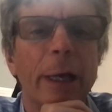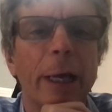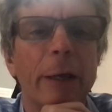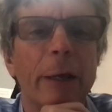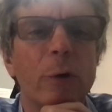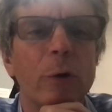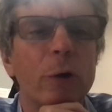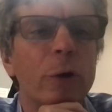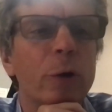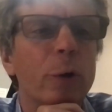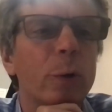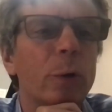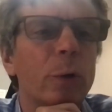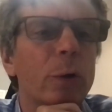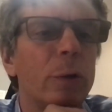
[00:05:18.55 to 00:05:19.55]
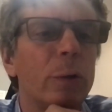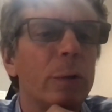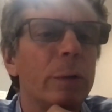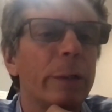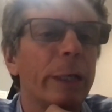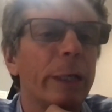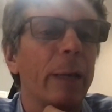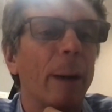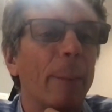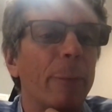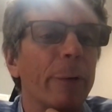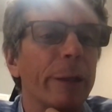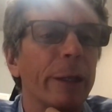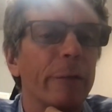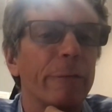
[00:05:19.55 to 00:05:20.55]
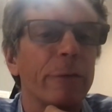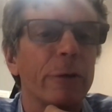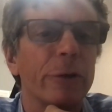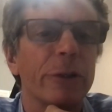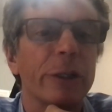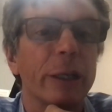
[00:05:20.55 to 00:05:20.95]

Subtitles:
who came up with it first.